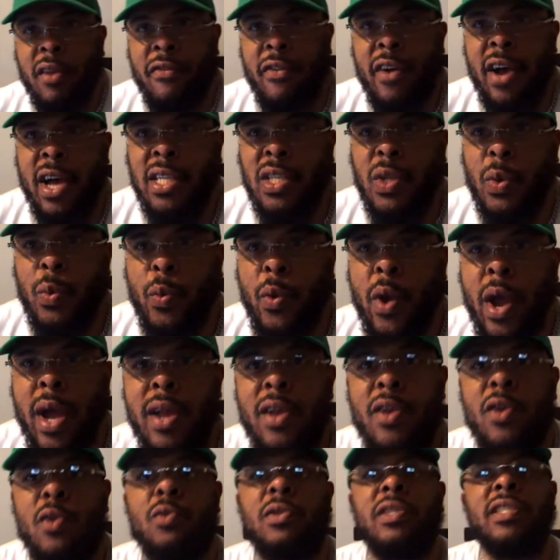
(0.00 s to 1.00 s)
to find somewhere I
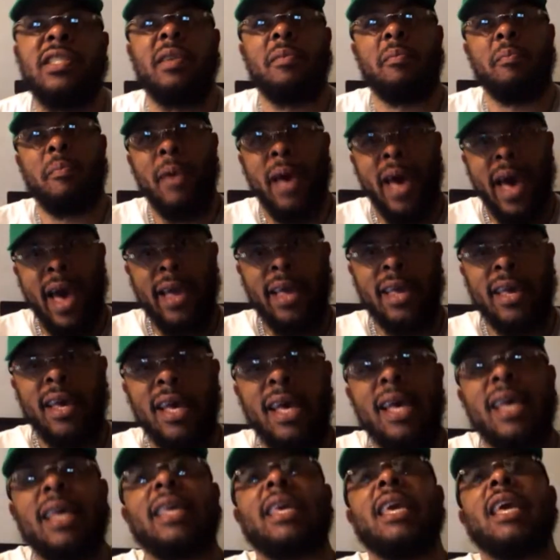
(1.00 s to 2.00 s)
can go sit back
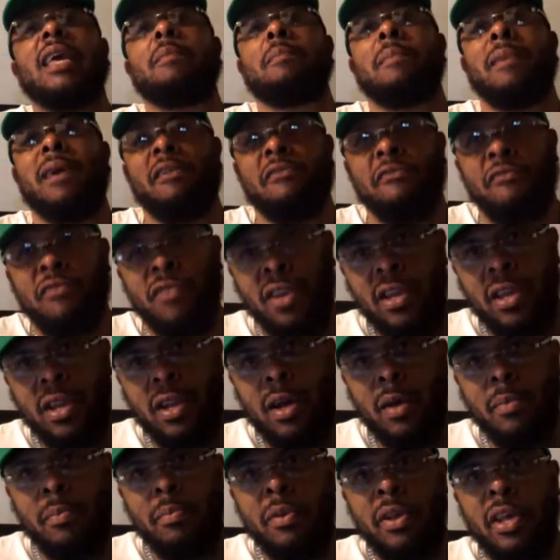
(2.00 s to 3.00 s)
kick my feet
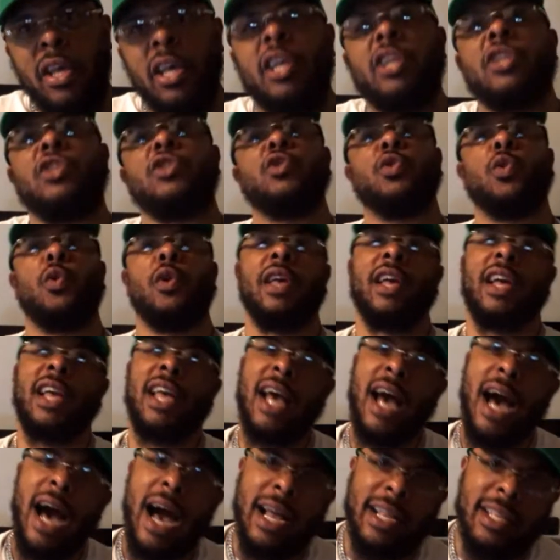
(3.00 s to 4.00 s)
up, enjoy a
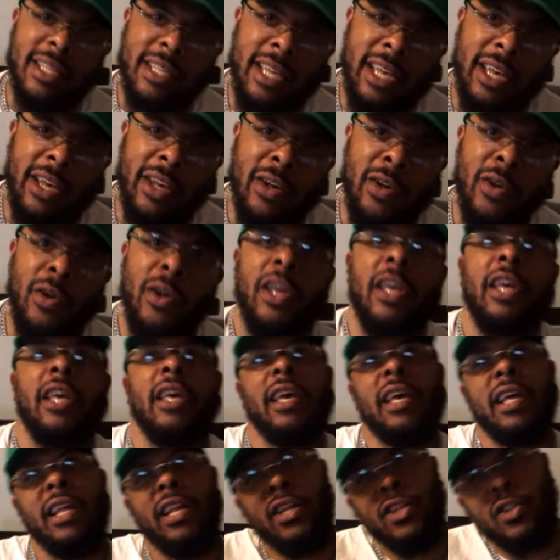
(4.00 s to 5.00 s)
cocktail,
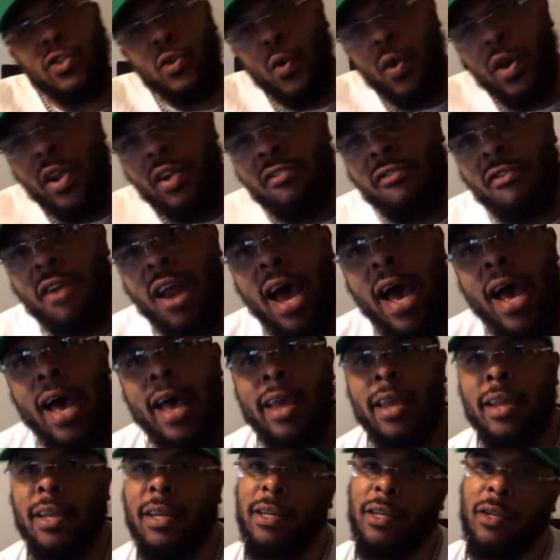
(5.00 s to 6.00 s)
and enjoy the
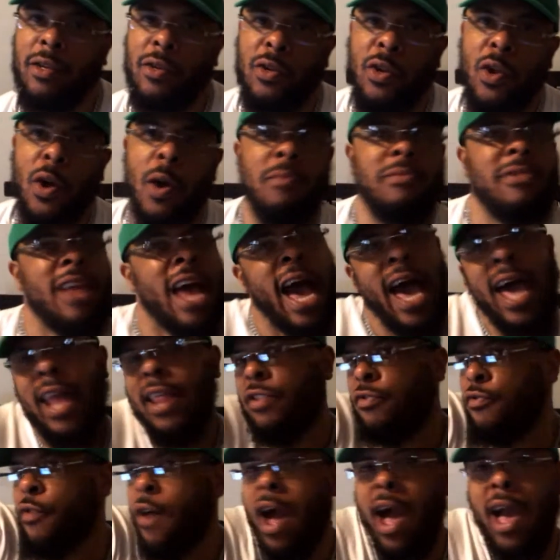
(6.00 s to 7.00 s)
ride. I'm tired
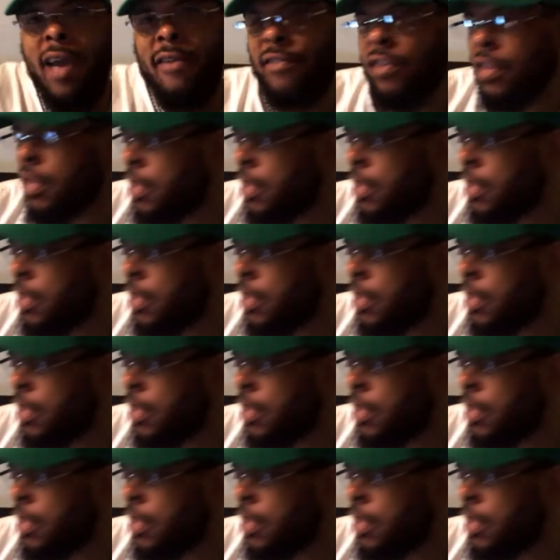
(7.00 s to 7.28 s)
of driving.